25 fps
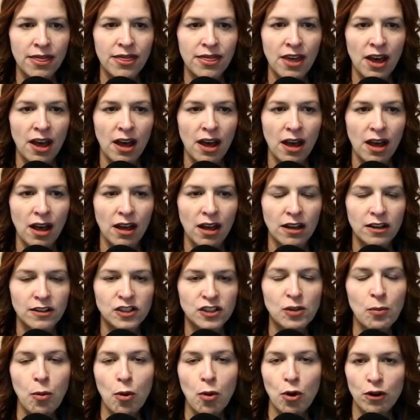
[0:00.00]
the
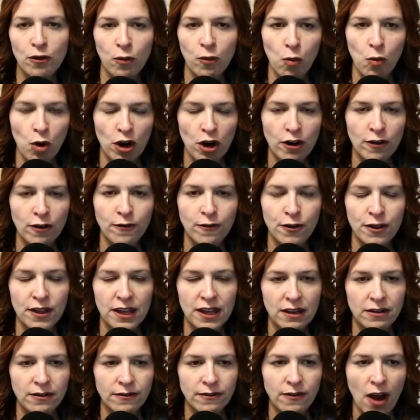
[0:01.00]
supportive work for
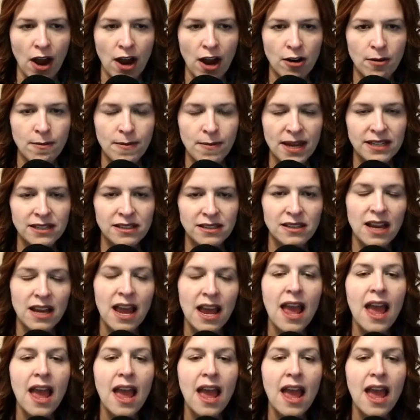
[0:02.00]
the environment,